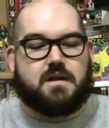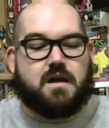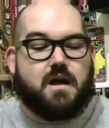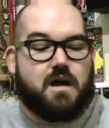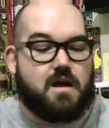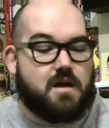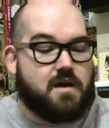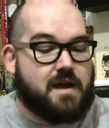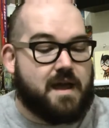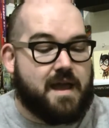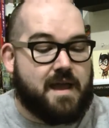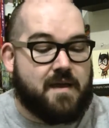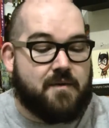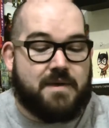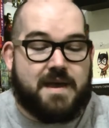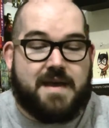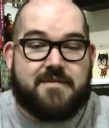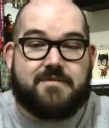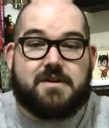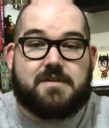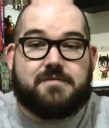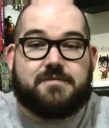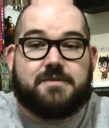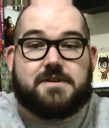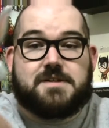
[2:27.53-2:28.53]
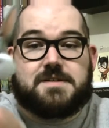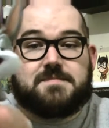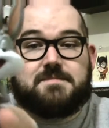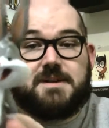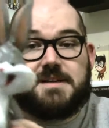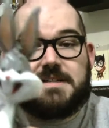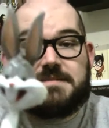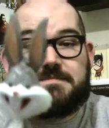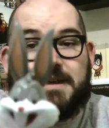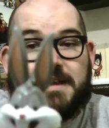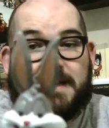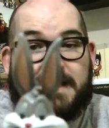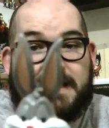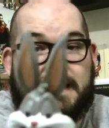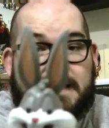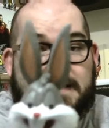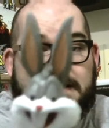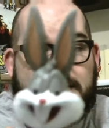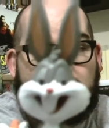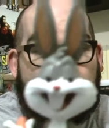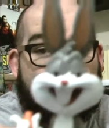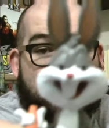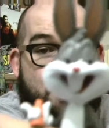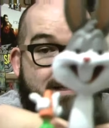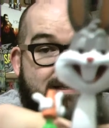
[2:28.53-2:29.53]
All right, and we have our first Bugs Bunny. He is
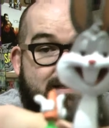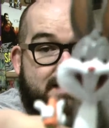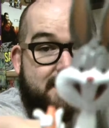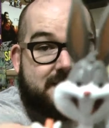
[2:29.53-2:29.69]
a 1 in